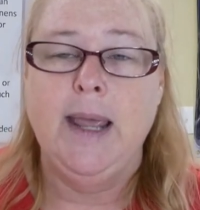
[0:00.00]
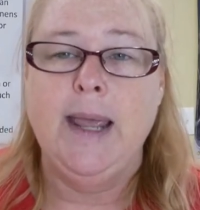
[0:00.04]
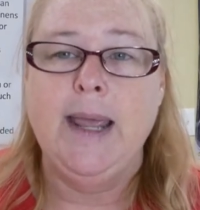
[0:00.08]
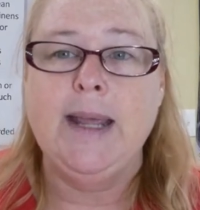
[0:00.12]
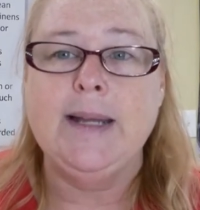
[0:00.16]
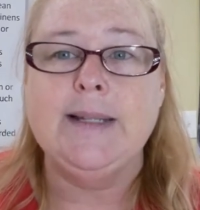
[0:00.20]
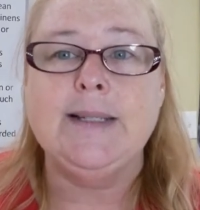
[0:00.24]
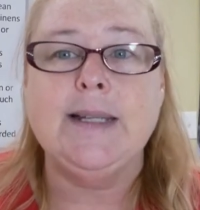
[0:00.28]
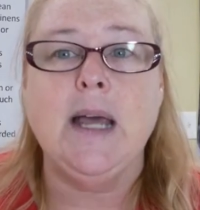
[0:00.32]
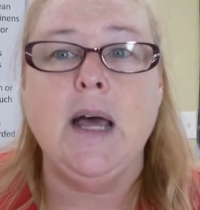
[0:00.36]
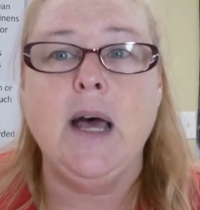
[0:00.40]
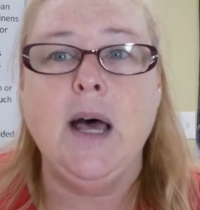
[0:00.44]

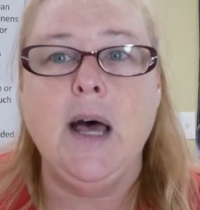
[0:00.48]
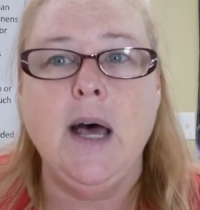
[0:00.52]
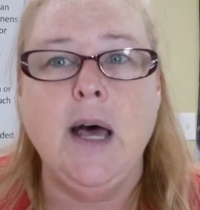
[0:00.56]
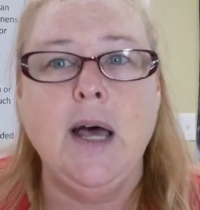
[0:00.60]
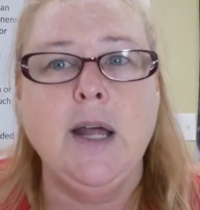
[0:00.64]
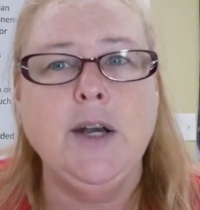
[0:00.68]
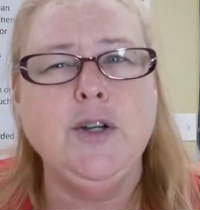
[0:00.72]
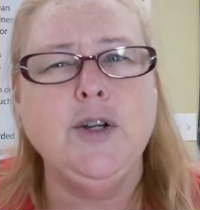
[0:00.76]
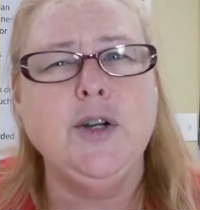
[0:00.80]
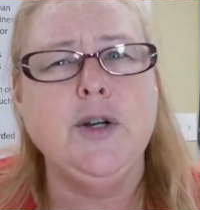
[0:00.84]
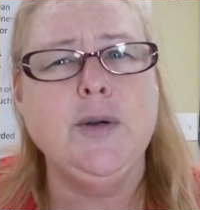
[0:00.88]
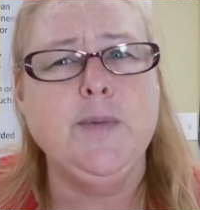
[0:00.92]
It's one
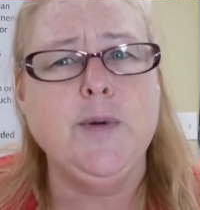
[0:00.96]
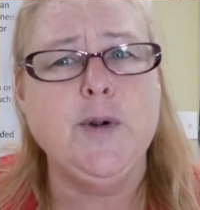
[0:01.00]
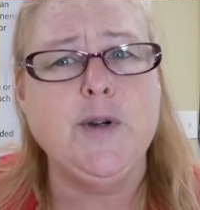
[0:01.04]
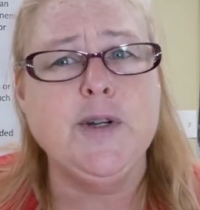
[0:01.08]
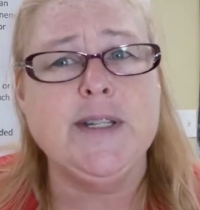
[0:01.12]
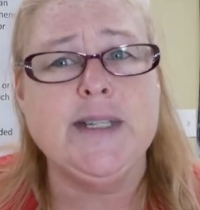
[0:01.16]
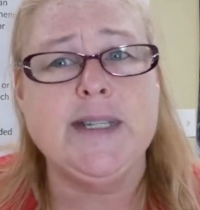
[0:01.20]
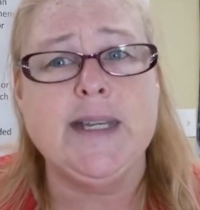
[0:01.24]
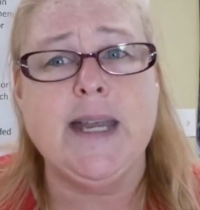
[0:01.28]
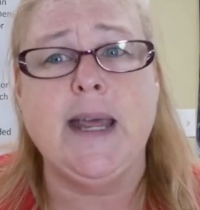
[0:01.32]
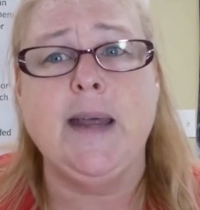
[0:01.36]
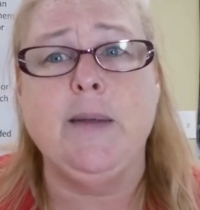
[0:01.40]
hundred
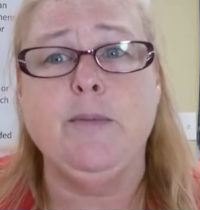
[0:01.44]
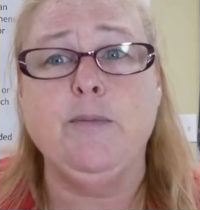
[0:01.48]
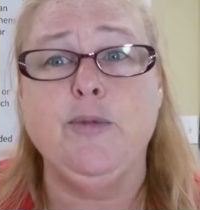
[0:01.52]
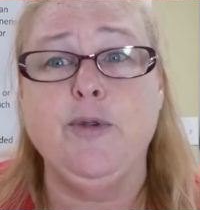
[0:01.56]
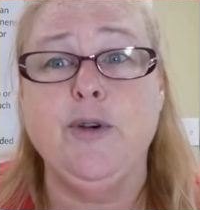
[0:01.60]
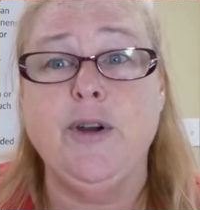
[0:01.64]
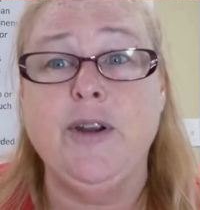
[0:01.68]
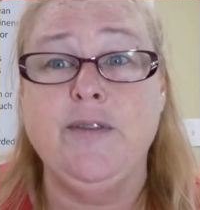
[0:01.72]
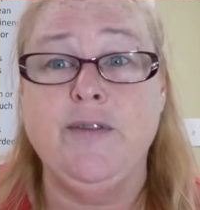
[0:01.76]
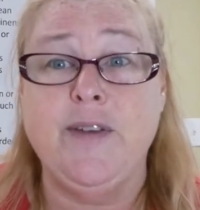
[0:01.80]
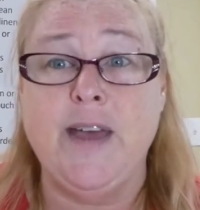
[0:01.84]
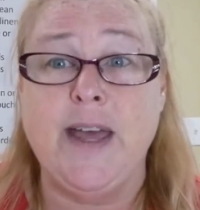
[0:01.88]
percent
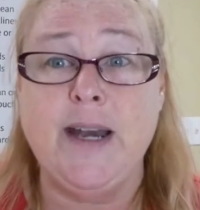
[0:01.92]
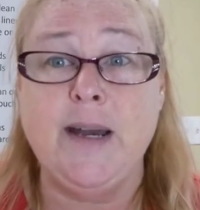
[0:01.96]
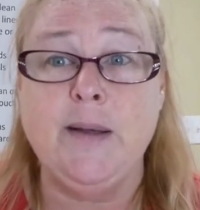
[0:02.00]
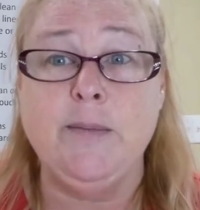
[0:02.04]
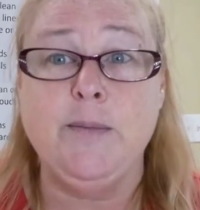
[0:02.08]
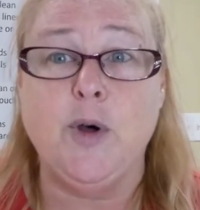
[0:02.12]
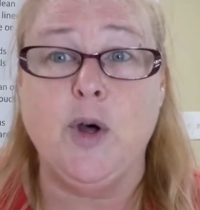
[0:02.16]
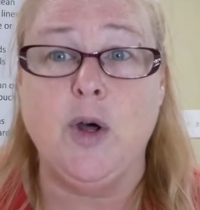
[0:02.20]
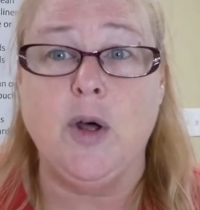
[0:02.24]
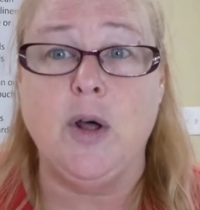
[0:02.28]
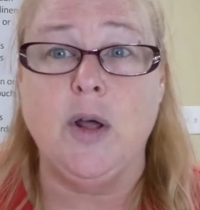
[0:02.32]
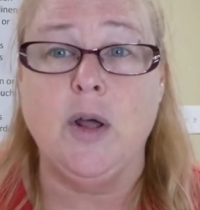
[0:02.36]

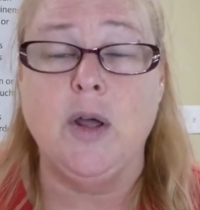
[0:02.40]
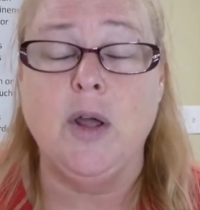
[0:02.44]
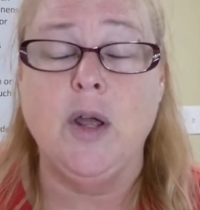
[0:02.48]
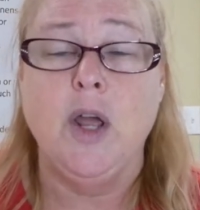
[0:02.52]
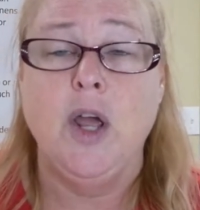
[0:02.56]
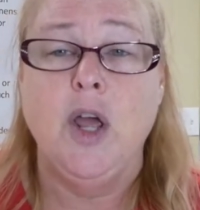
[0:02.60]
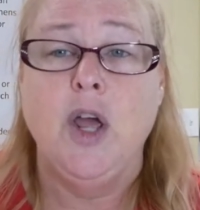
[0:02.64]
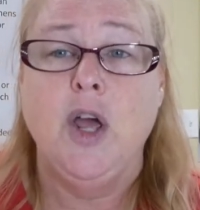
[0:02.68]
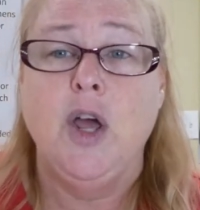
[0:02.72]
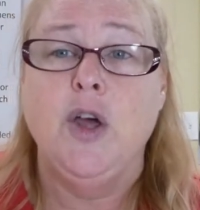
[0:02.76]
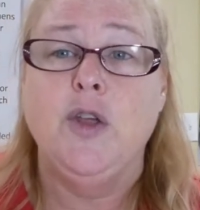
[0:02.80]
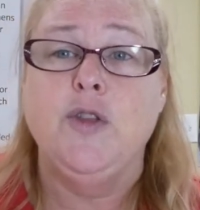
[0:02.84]
preventable.
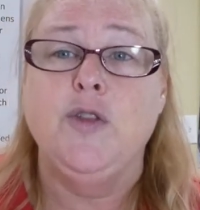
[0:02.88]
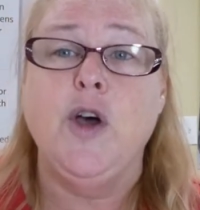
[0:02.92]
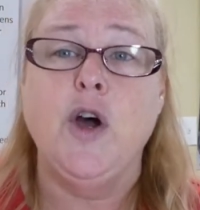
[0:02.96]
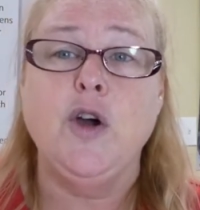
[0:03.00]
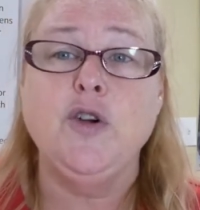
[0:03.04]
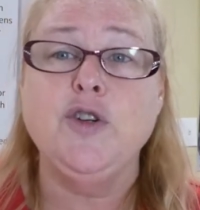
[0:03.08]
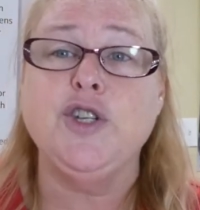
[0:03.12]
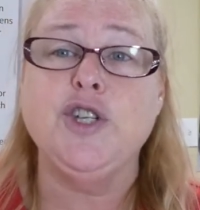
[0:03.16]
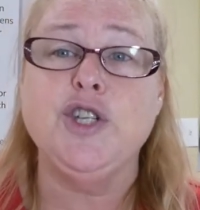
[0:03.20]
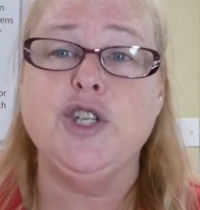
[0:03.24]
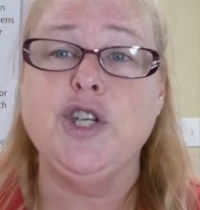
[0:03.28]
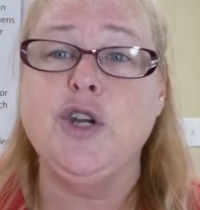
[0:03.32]

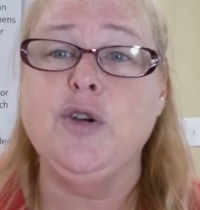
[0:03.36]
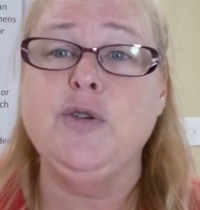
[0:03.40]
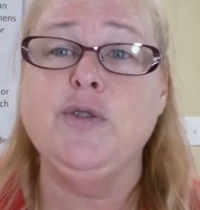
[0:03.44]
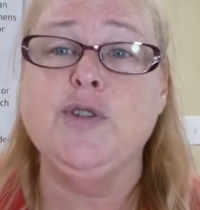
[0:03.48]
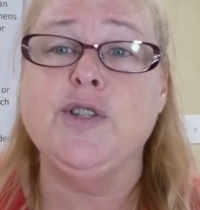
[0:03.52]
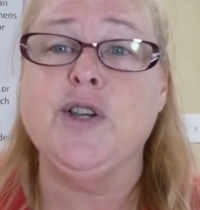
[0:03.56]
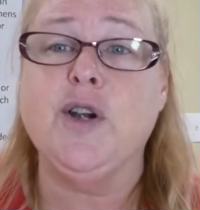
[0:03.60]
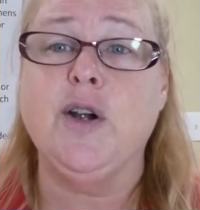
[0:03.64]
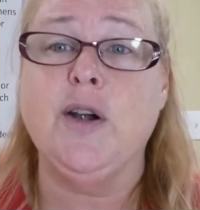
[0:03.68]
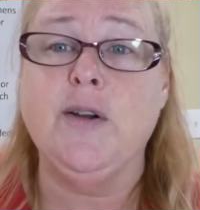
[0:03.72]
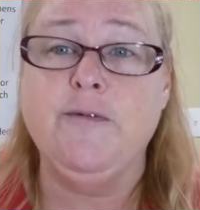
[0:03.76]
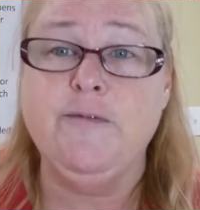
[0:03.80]
Those
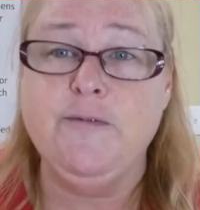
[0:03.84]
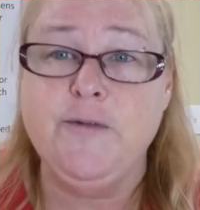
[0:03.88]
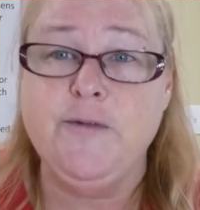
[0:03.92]
shoes are a